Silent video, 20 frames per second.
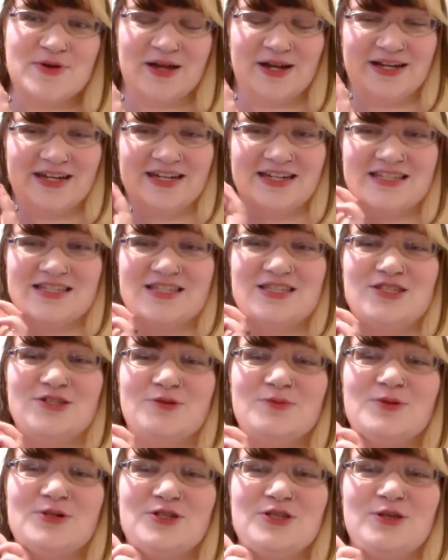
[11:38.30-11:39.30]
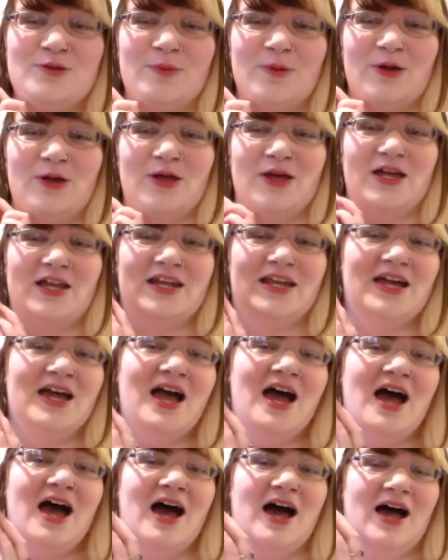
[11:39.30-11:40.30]
But it is super, super good.
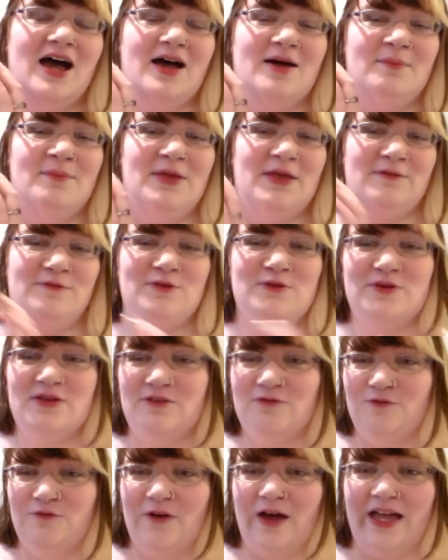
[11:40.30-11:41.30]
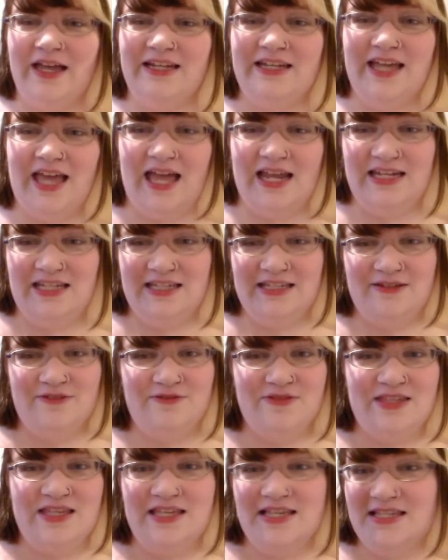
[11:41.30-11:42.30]
Um, if you can find any
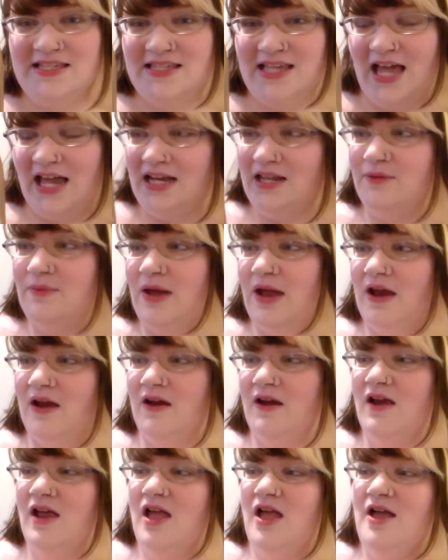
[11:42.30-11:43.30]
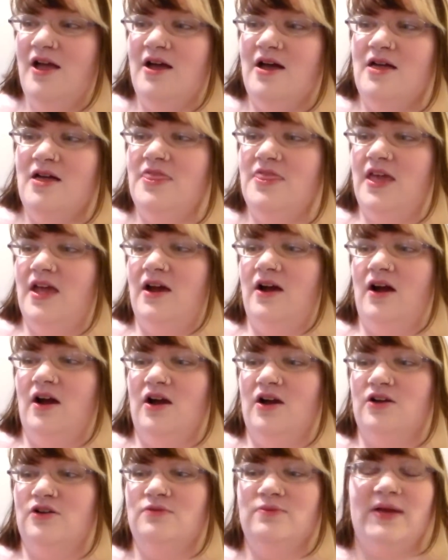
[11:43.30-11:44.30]
of these anywhere, they
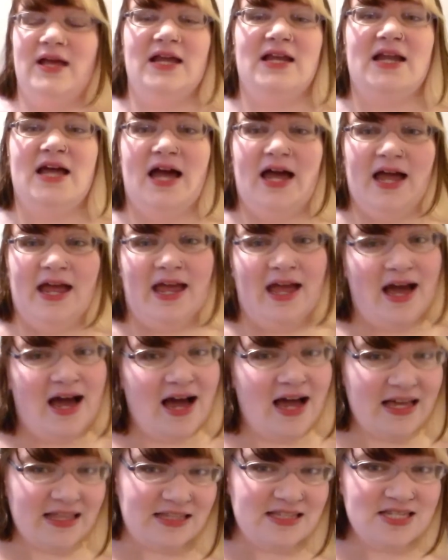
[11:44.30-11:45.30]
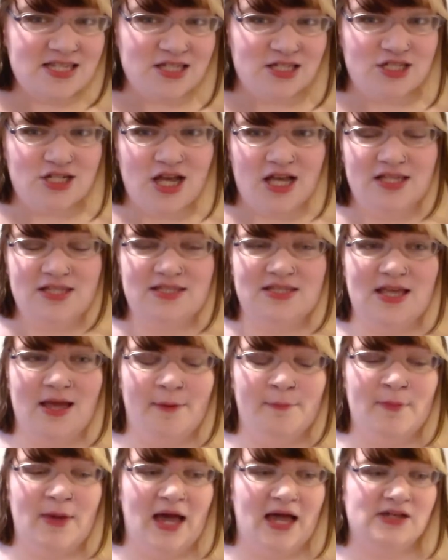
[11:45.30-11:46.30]
are great. I highly suggest
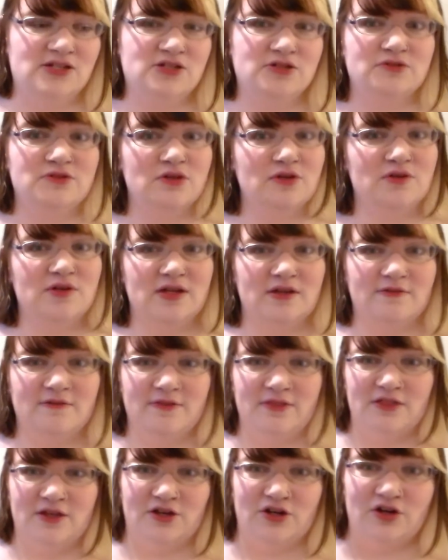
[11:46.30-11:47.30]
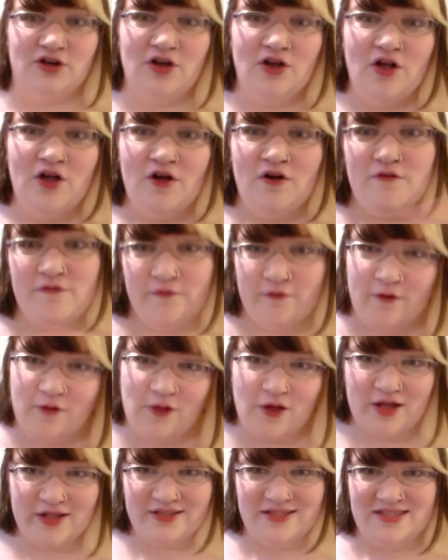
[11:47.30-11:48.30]
them. I don't know if they're
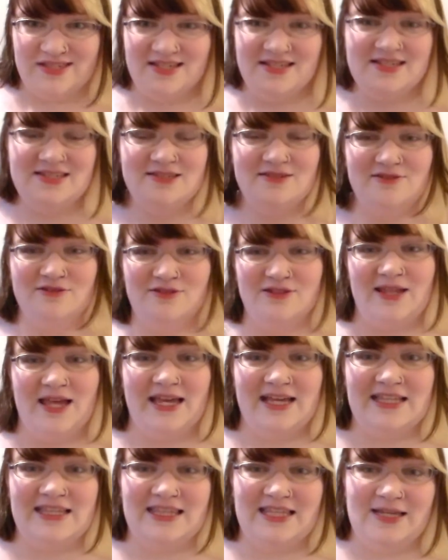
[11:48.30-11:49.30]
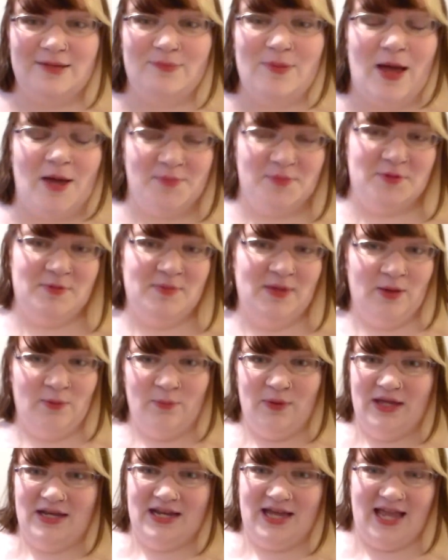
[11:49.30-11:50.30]
full-on seasonal like the
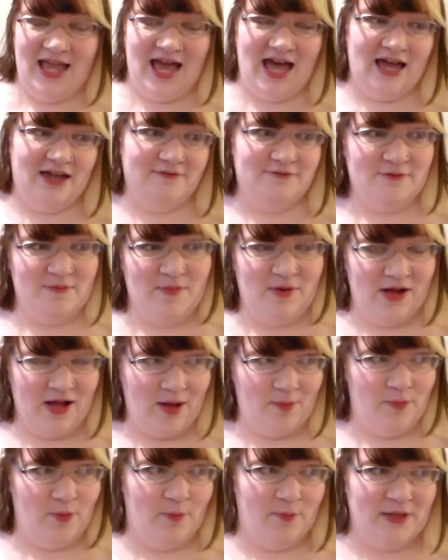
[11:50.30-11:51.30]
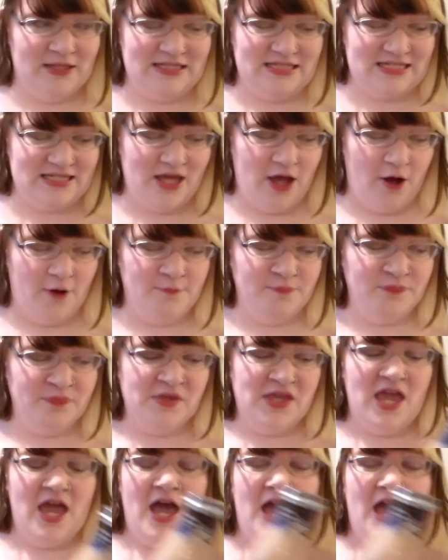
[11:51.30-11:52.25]
peppermint one I had from a couple months ago,